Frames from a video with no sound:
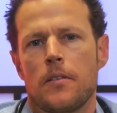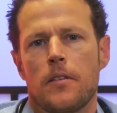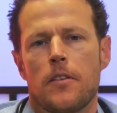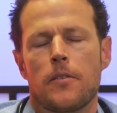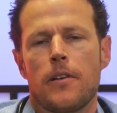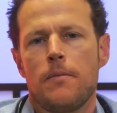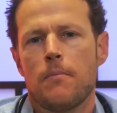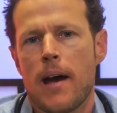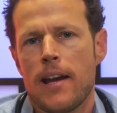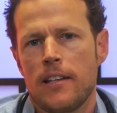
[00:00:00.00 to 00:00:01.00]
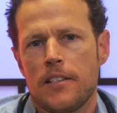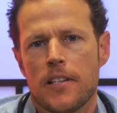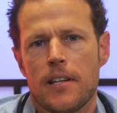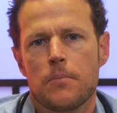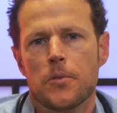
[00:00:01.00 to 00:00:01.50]
The three main
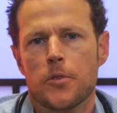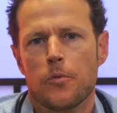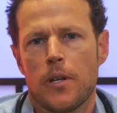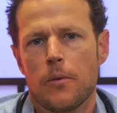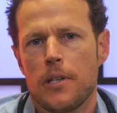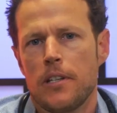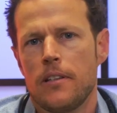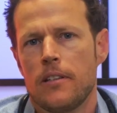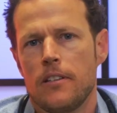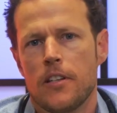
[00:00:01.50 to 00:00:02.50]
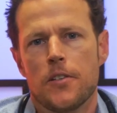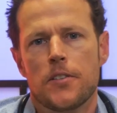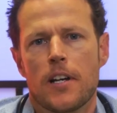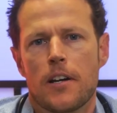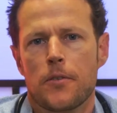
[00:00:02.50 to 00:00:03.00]
examples of where we
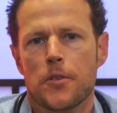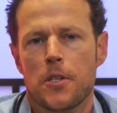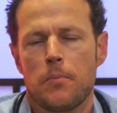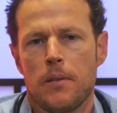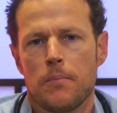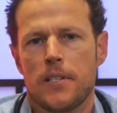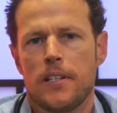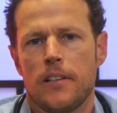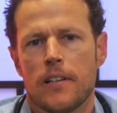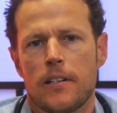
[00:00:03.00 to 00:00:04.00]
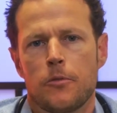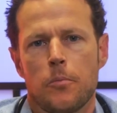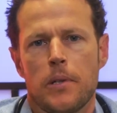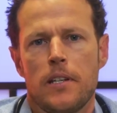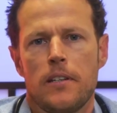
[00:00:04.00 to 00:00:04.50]
use arthroscopy in particular
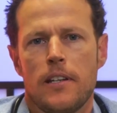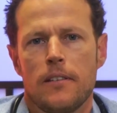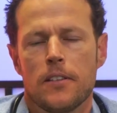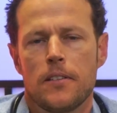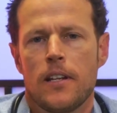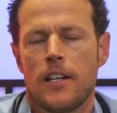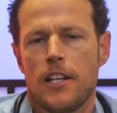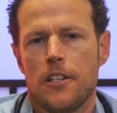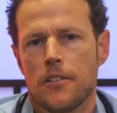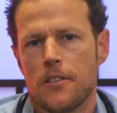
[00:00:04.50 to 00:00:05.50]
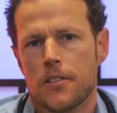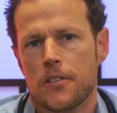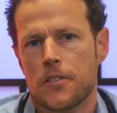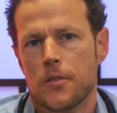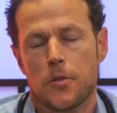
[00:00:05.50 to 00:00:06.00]
will be in your
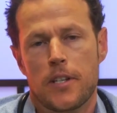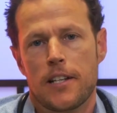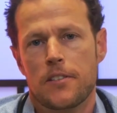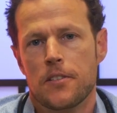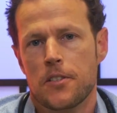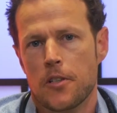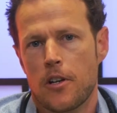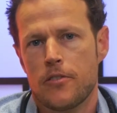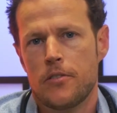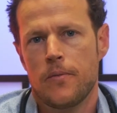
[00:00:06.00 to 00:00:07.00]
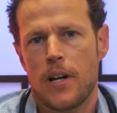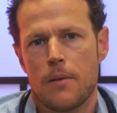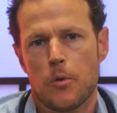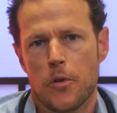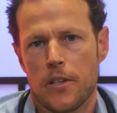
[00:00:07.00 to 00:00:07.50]
dog's or cat's stifle
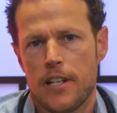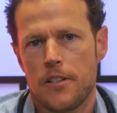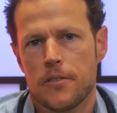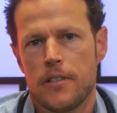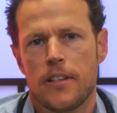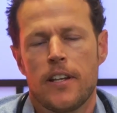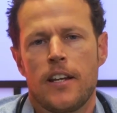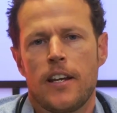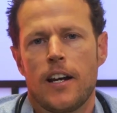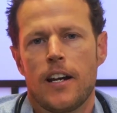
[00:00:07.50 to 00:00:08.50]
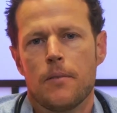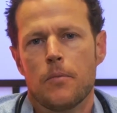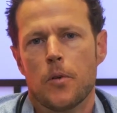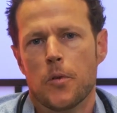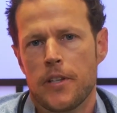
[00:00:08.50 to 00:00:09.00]
or the knee joint,
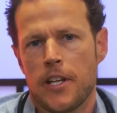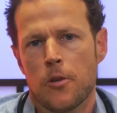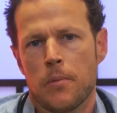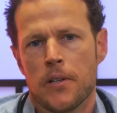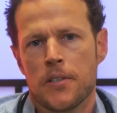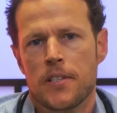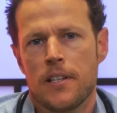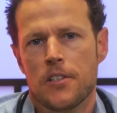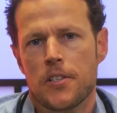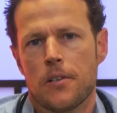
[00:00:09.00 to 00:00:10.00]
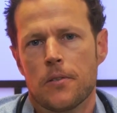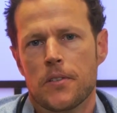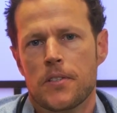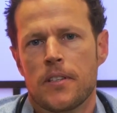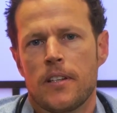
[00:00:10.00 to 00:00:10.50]
or the elbows and the
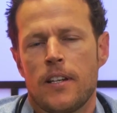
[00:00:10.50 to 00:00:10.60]
shoulders.